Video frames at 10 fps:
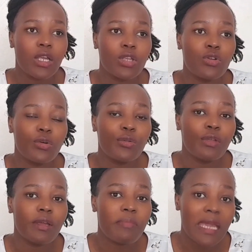you know,
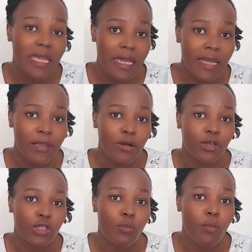they pay a
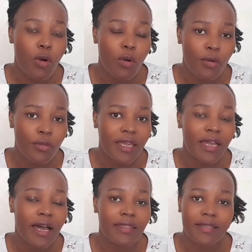lot more
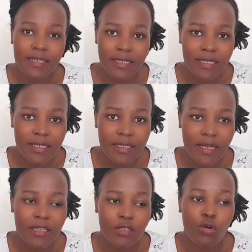than other cities,
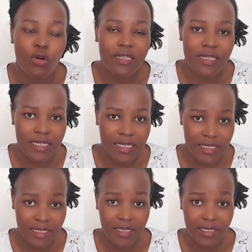small
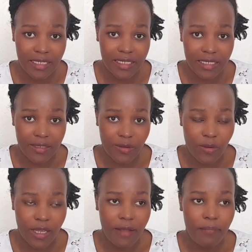cities,
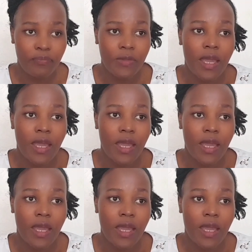okay?